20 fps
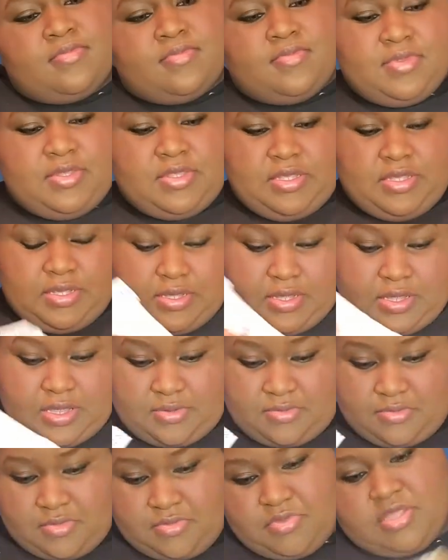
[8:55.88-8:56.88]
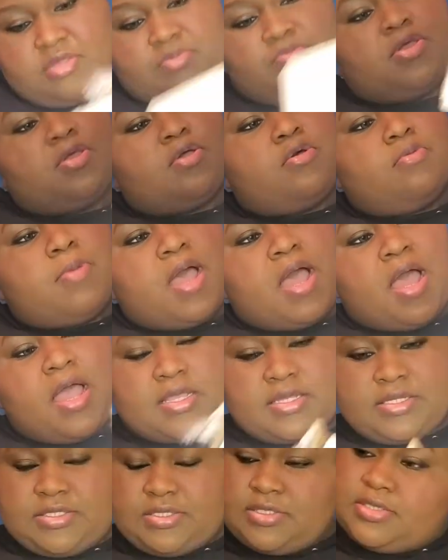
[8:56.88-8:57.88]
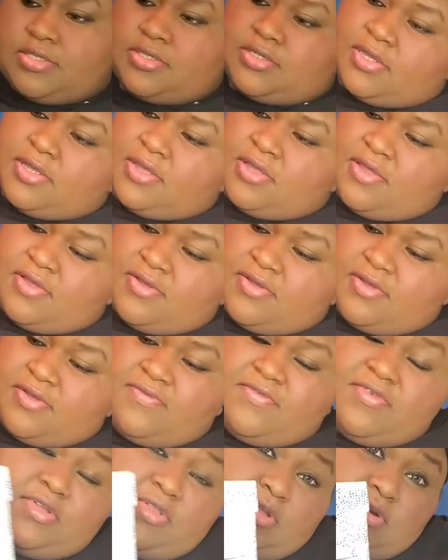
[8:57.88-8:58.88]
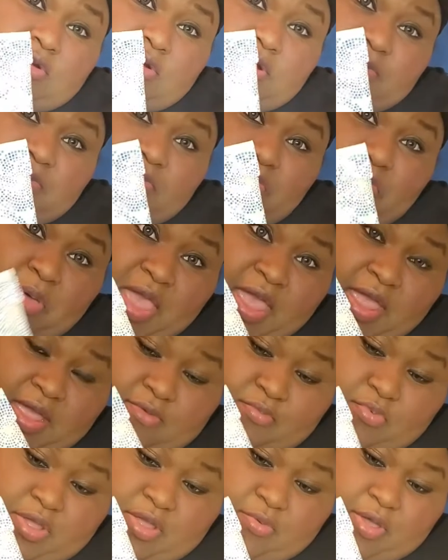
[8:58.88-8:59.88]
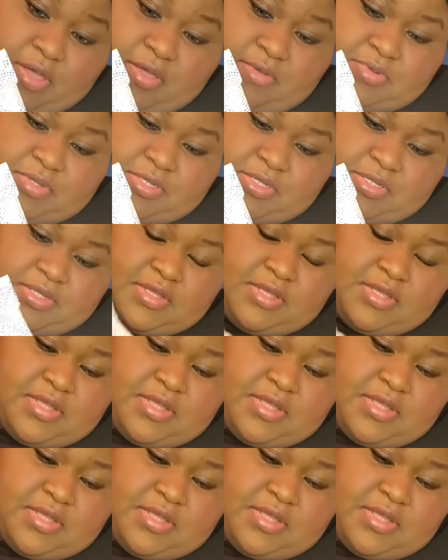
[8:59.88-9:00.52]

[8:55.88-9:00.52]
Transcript: There you go. This big old box for a little like, pack of wet wipes.